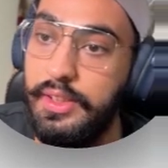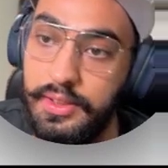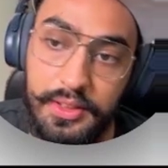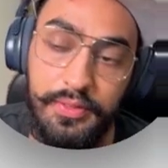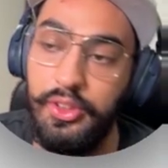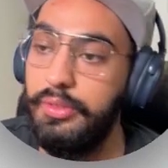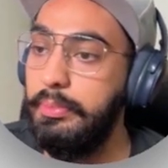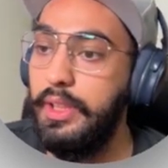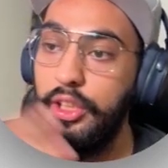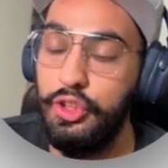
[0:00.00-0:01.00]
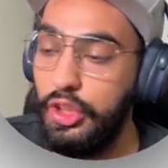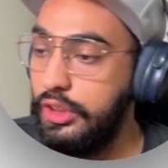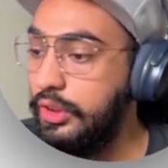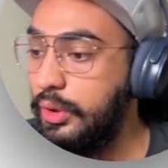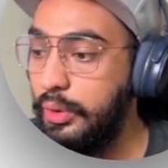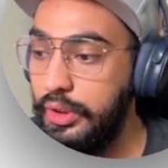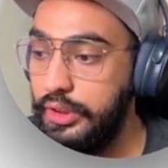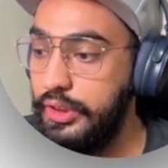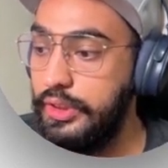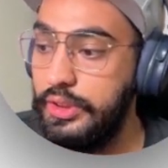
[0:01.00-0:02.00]
Just if your bundle is not
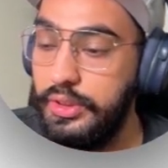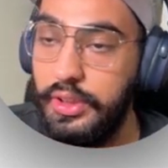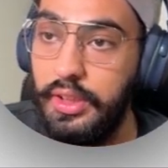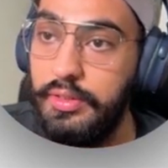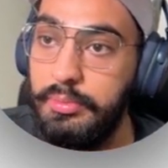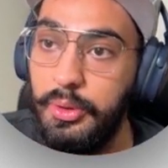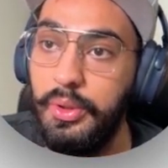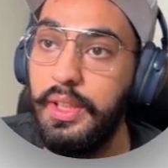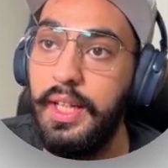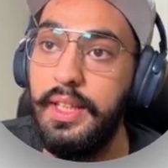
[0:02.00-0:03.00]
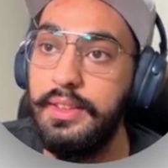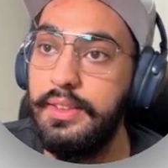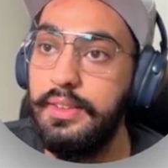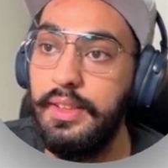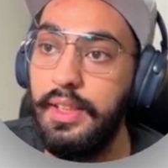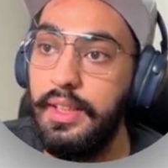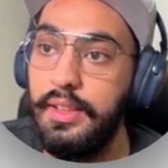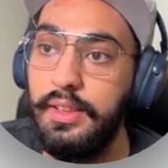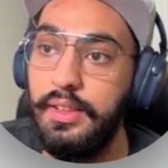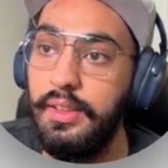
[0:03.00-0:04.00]
included, just give more gas,
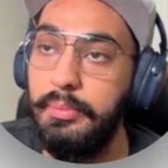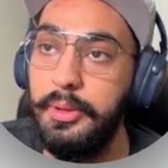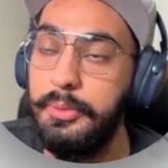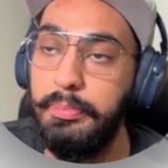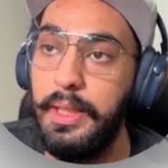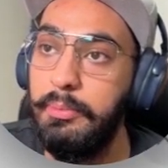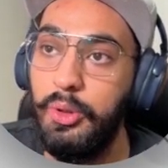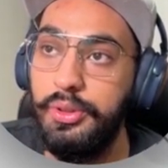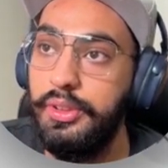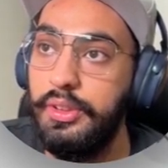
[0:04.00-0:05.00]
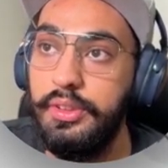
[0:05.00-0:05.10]
right? Just pay more.